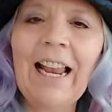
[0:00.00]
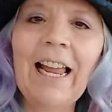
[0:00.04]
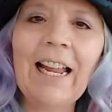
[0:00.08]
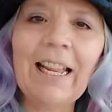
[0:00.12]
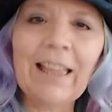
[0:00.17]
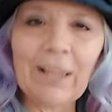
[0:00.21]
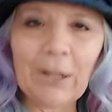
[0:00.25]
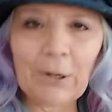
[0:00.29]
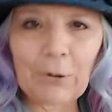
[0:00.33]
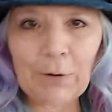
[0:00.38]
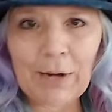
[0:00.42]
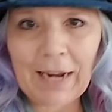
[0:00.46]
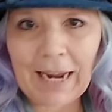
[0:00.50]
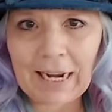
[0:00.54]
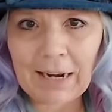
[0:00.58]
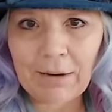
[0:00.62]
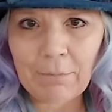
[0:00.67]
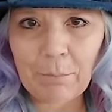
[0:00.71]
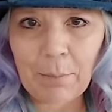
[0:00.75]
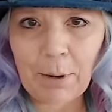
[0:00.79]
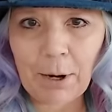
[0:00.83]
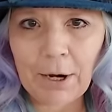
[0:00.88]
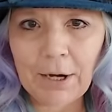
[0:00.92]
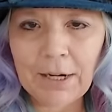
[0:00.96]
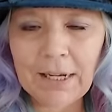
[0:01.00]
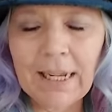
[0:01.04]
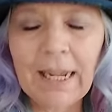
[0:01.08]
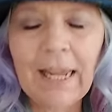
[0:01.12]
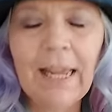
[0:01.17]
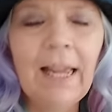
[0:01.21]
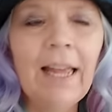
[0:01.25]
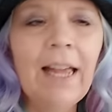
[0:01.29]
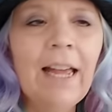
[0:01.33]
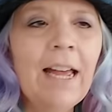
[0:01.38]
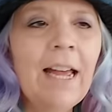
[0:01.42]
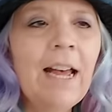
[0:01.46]
I like the creative part.
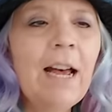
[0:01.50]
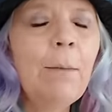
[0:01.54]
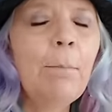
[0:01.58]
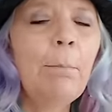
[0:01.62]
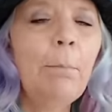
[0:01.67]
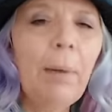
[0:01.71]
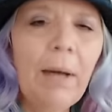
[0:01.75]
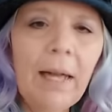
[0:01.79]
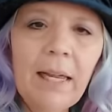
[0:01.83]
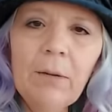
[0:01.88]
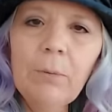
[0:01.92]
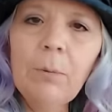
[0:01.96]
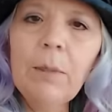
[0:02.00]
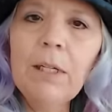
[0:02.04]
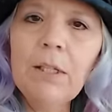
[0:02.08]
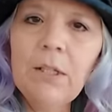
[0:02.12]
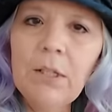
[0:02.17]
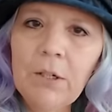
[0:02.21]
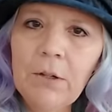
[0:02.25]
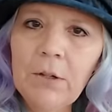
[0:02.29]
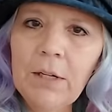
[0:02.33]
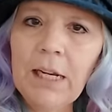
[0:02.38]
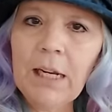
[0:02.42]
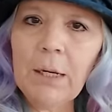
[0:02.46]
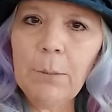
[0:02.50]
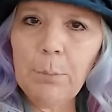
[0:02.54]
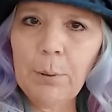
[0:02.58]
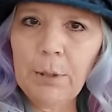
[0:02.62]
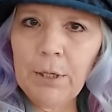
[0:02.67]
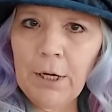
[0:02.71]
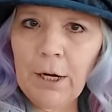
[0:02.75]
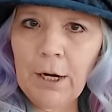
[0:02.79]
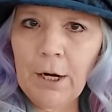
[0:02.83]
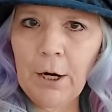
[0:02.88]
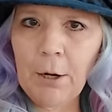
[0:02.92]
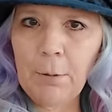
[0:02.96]
But we do need to
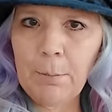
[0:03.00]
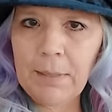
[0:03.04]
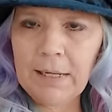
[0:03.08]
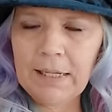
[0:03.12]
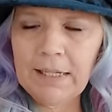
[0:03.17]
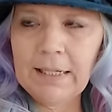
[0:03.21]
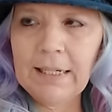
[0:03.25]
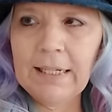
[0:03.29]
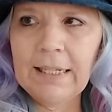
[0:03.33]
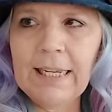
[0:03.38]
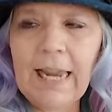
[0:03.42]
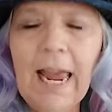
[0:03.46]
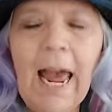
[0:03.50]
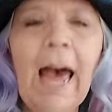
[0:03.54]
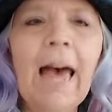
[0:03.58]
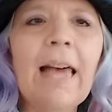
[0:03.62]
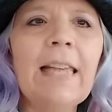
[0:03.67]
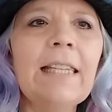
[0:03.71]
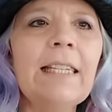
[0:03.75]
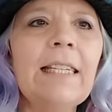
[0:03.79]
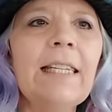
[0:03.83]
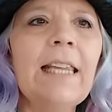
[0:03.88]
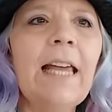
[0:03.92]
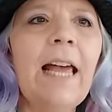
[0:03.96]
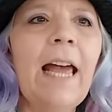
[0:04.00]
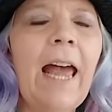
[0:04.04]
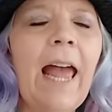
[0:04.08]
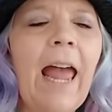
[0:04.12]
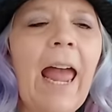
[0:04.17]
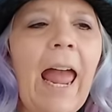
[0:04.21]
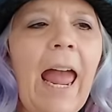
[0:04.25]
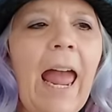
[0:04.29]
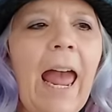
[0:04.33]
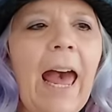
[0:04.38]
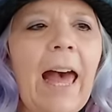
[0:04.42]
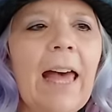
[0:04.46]
put on our business hats
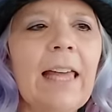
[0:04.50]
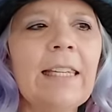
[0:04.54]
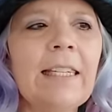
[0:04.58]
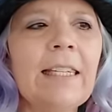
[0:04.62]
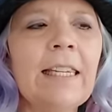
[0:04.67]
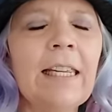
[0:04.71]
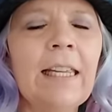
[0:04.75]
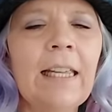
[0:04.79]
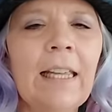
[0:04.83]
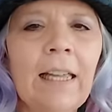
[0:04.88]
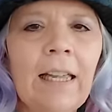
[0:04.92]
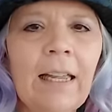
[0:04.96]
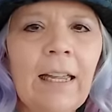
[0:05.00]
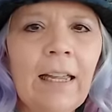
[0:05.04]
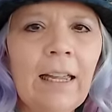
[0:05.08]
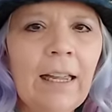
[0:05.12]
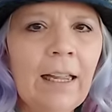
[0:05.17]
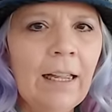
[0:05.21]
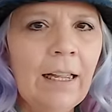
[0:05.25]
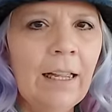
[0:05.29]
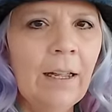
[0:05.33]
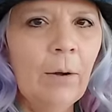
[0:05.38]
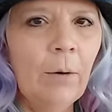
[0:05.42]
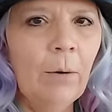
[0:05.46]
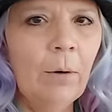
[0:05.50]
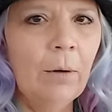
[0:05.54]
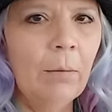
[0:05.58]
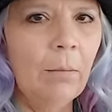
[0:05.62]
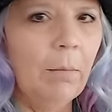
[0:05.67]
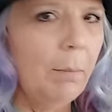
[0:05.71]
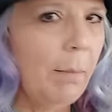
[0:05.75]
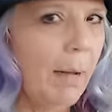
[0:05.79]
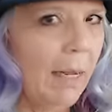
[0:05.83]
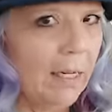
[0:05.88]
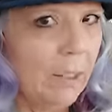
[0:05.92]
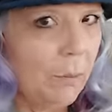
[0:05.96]
and
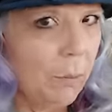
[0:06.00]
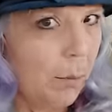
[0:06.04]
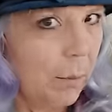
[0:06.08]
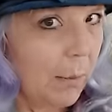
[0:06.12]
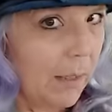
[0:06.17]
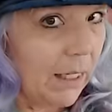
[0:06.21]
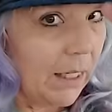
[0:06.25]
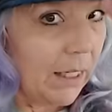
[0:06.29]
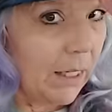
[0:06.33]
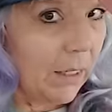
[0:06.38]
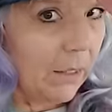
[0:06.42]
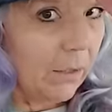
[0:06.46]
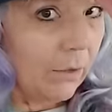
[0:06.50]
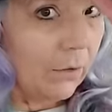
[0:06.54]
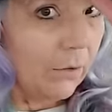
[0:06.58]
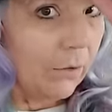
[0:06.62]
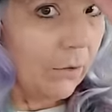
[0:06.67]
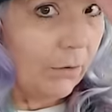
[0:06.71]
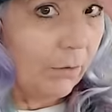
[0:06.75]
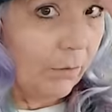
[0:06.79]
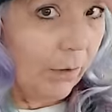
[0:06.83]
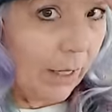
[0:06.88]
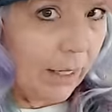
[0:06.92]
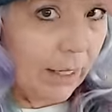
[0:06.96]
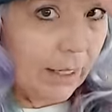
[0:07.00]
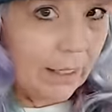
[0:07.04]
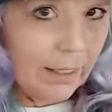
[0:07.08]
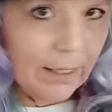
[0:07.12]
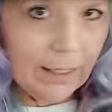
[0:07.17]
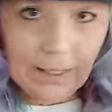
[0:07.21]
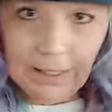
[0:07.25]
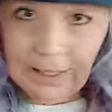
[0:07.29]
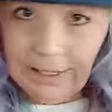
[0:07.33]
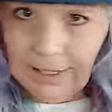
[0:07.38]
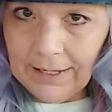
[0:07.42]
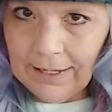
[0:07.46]
might as well be cute, right?
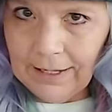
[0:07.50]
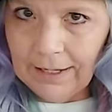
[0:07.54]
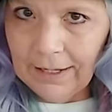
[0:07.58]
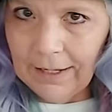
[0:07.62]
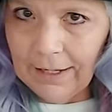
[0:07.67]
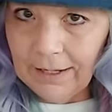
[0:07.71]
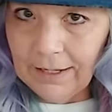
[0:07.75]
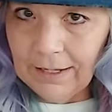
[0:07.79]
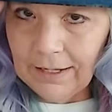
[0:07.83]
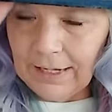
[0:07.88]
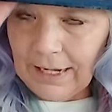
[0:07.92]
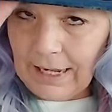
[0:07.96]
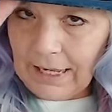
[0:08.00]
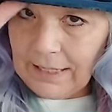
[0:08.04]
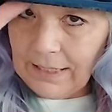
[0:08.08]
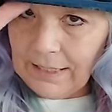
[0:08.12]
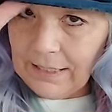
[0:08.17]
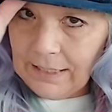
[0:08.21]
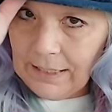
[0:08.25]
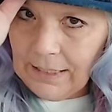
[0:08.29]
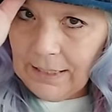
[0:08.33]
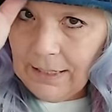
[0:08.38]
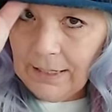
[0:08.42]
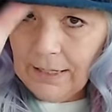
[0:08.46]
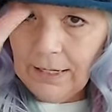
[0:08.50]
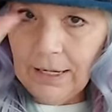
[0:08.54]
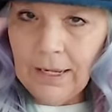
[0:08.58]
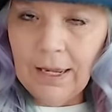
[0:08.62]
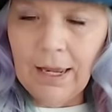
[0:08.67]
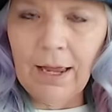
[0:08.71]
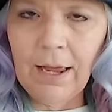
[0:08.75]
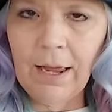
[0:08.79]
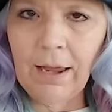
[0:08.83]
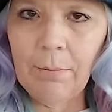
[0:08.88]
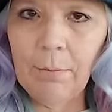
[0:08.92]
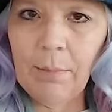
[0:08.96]
Yes,
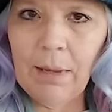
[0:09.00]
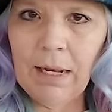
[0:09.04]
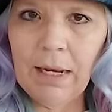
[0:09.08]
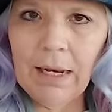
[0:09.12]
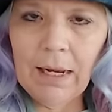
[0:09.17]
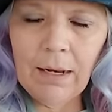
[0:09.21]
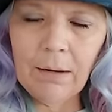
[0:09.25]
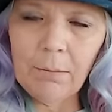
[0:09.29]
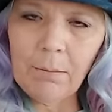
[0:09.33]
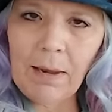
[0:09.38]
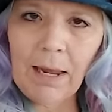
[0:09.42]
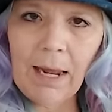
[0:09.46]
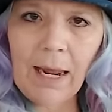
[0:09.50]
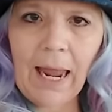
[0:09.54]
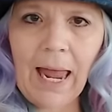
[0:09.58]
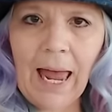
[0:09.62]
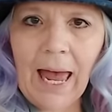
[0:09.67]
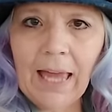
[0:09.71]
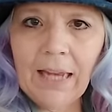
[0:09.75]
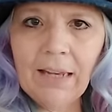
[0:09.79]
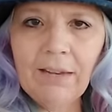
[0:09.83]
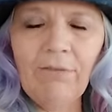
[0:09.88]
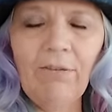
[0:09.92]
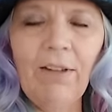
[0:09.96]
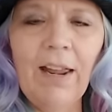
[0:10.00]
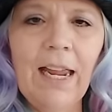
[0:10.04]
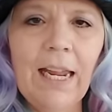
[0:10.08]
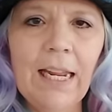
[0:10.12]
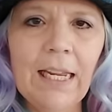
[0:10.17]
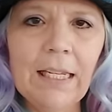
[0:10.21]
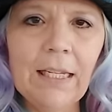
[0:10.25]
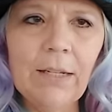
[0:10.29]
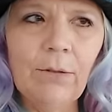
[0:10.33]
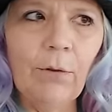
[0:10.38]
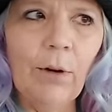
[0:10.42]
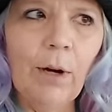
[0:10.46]
I've been in my hat
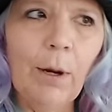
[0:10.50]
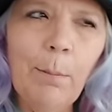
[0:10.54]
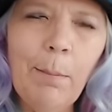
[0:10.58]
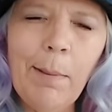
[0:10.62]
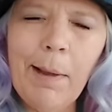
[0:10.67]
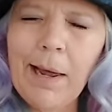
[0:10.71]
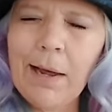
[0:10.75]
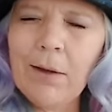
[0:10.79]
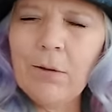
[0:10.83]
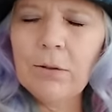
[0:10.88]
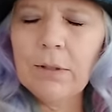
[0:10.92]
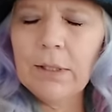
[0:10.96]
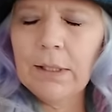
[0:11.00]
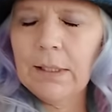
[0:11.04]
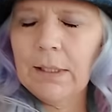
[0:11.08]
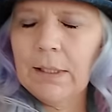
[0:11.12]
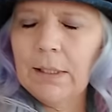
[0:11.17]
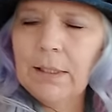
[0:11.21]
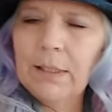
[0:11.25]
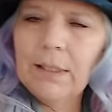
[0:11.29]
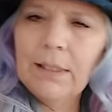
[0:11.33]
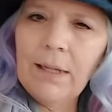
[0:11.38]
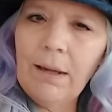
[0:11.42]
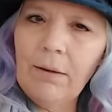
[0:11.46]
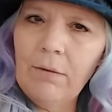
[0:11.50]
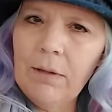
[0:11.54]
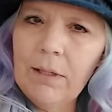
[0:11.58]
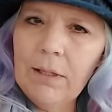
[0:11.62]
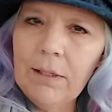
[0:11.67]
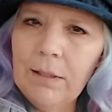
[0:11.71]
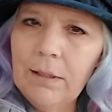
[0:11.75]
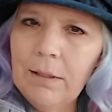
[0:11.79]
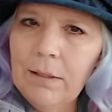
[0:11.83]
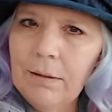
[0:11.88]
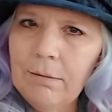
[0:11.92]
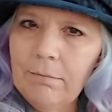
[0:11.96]
phase for about
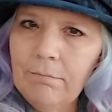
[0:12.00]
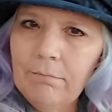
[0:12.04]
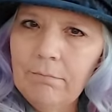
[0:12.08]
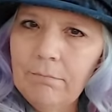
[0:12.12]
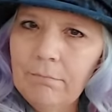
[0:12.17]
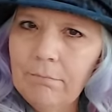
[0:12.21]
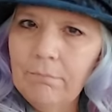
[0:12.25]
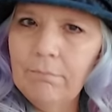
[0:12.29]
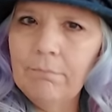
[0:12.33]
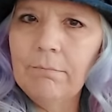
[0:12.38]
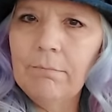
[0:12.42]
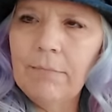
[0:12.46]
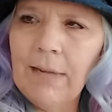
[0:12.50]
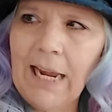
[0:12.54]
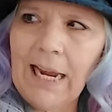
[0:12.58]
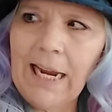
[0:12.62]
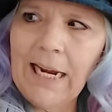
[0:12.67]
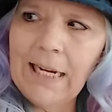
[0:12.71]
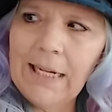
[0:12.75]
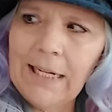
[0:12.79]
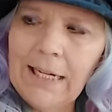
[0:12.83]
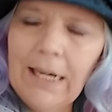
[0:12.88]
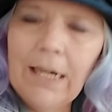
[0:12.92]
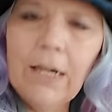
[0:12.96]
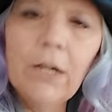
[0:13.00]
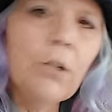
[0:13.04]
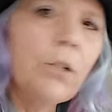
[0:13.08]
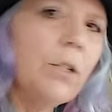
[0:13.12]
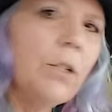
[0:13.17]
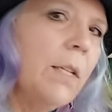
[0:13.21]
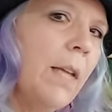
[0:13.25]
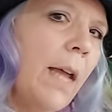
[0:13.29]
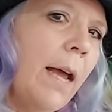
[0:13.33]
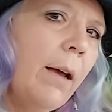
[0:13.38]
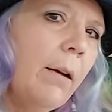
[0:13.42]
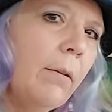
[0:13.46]
seven, eight
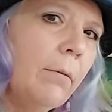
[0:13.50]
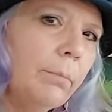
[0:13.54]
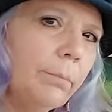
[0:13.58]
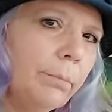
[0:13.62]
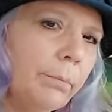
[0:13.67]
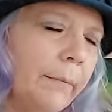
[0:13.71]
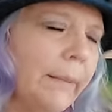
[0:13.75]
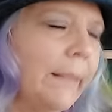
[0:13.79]
years now.